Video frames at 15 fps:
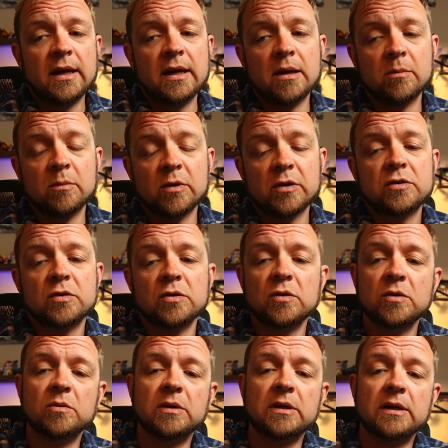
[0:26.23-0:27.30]
Number
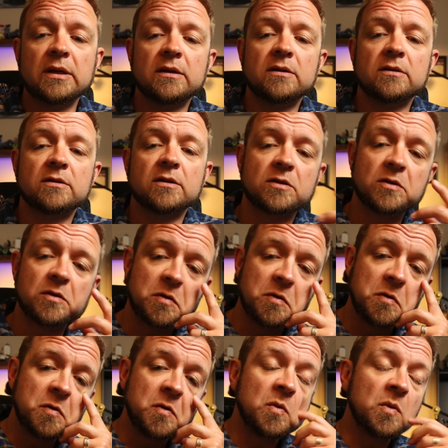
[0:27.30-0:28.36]
two is
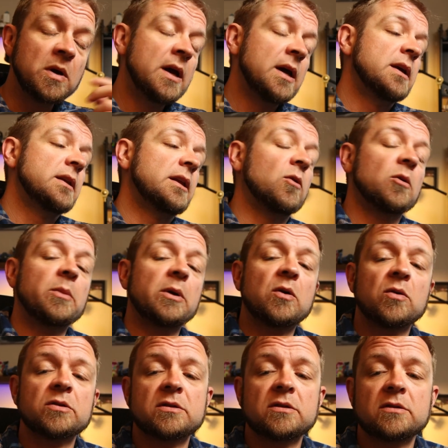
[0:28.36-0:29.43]
to take one of my
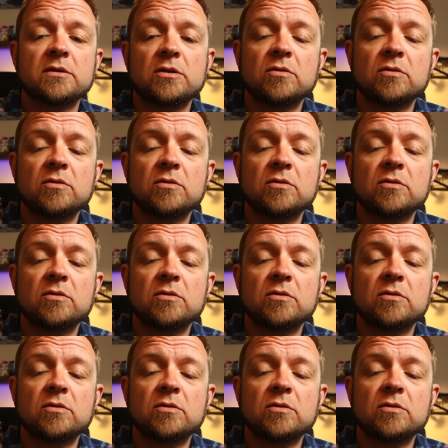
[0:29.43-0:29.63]
courses.